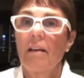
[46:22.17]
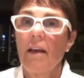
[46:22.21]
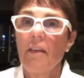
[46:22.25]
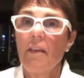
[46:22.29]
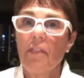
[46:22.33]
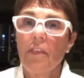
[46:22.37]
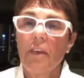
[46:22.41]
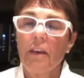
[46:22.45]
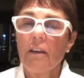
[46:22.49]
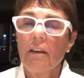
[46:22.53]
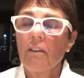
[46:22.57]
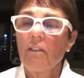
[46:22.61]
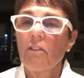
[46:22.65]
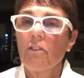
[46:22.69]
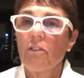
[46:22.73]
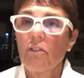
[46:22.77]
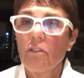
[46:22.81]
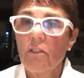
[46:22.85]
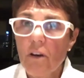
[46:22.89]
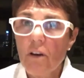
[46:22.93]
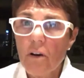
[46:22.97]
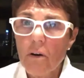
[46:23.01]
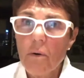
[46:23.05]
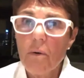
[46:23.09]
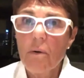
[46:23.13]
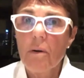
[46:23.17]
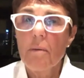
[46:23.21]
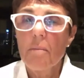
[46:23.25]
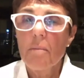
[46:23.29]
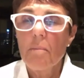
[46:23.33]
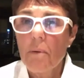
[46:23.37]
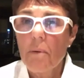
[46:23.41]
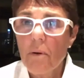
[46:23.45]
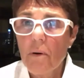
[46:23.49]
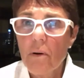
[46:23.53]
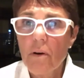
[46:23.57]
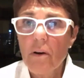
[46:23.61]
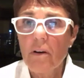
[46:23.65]
I think it's so
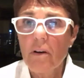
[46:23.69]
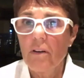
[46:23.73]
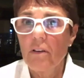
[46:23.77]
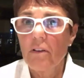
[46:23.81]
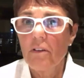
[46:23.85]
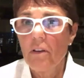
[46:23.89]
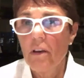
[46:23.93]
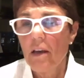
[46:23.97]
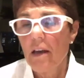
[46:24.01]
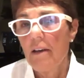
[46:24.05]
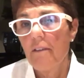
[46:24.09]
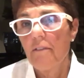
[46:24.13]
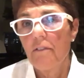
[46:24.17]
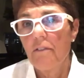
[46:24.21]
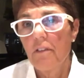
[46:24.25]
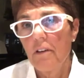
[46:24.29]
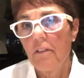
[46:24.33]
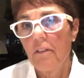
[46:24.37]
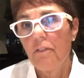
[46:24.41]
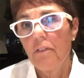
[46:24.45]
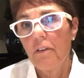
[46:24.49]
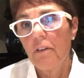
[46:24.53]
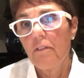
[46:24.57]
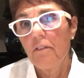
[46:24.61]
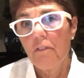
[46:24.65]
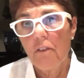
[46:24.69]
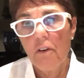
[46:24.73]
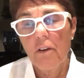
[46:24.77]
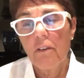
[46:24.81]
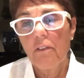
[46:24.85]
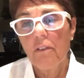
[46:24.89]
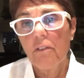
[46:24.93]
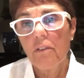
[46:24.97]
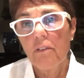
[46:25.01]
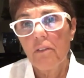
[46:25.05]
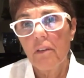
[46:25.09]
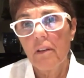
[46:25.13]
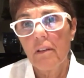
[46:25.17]
important to have different
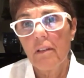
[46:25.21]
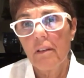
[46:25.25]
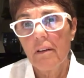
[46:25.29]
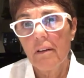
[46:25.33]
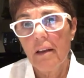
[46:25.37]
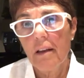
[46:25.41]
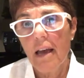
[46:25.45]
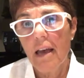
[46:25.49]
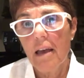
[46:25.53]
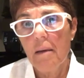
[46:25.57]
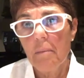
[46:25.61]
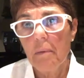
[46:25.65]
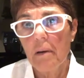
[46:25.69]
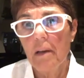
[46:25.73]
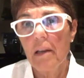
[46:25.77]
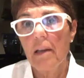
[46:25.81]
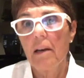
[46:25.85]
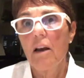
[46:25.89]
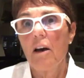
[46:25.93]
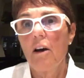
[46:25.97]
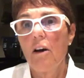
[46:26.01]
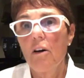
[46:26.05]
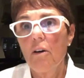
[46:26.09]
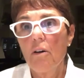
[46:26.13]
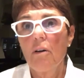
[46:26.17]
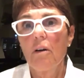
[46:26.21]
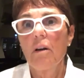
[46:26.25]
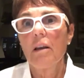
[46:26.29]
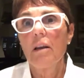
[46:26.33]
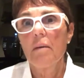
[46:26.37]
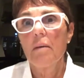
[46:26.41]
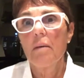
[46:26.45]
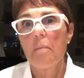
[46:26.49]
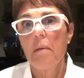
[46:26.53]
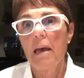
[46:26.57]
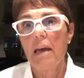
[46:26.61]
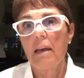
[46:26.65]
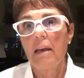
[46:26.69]
voices at the table. It only
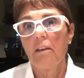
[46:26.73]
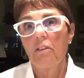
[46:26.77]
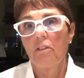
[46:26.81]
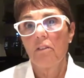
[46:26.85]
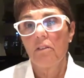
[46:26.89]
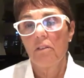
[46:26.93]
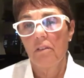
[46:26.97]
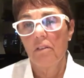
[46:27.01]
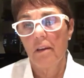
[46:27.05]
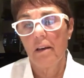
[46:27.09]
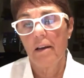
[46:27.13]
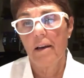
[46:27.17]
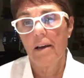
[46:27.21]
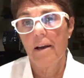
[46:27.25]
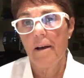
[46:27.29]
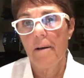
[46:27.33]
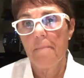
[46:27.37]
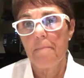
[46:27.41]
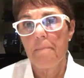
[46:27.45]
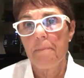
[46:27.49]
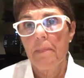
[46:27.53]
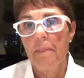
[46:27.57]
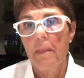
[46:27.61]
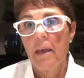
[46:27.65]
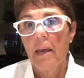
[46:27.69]
makes um,